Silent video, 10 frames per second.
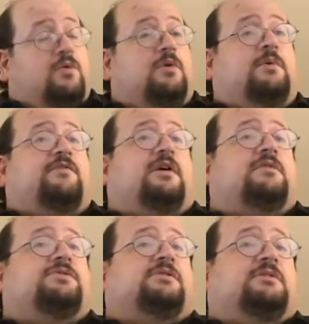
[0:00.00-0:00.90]
Well, my
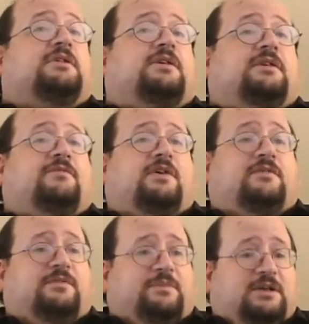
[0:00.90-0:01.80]
father started getting
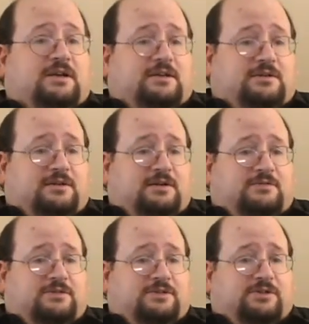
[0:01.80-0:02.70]
involved in Manhattan
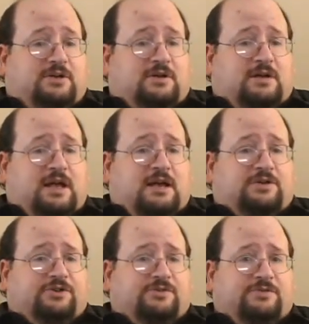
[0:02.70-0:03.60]
College,
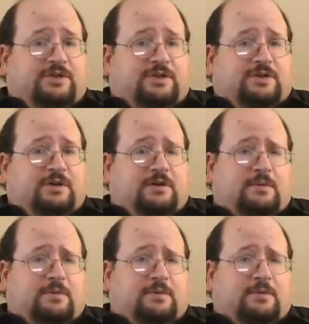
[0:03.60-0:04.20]
actually,